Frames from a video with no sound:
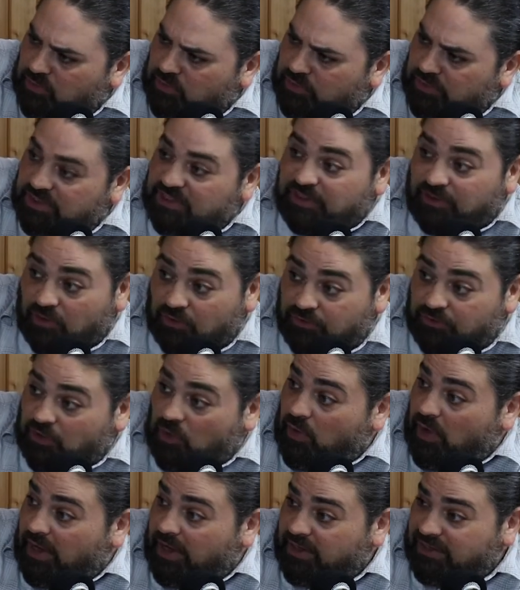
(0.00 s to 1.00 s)
still so
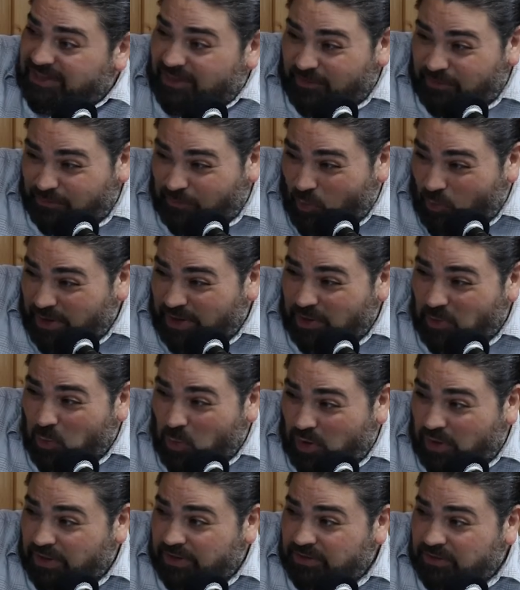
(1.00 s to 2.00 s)
high? It's like
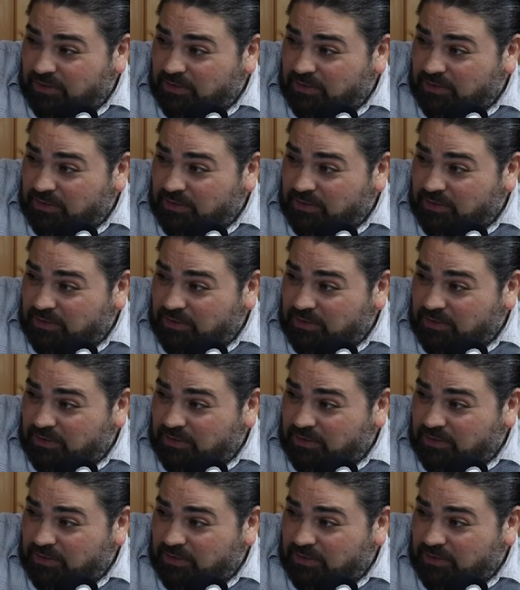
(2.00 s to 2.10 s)
40-1.